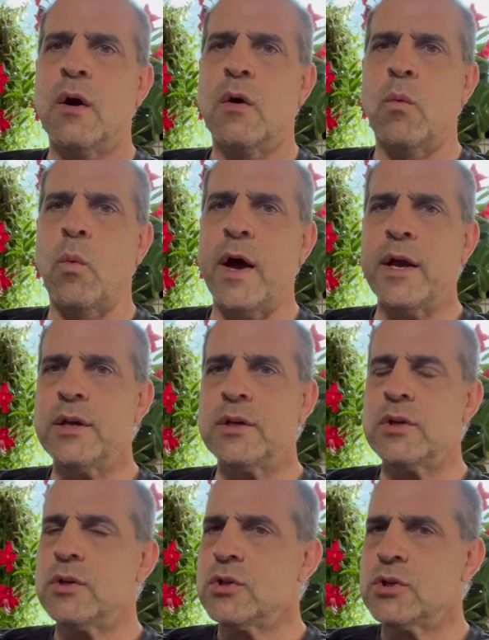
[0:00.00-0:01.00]

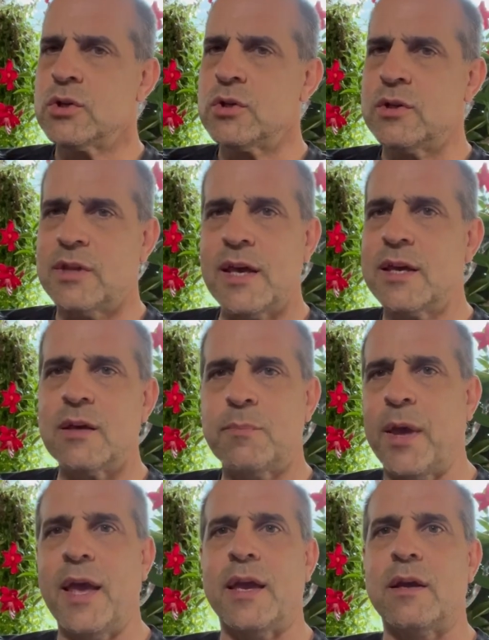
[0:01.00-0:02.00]
Why should they get
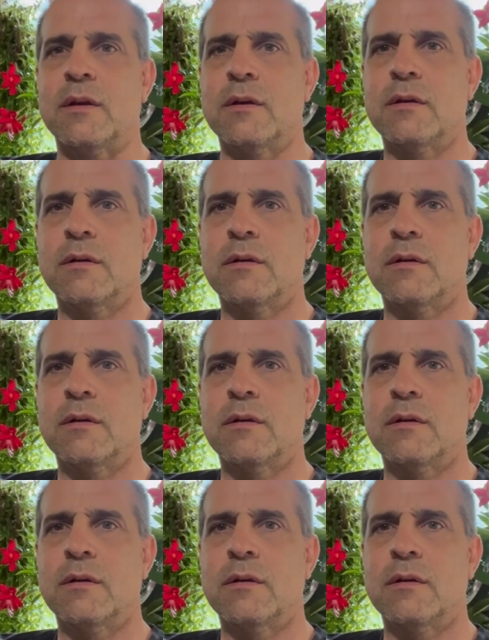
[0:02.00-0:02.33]
paid?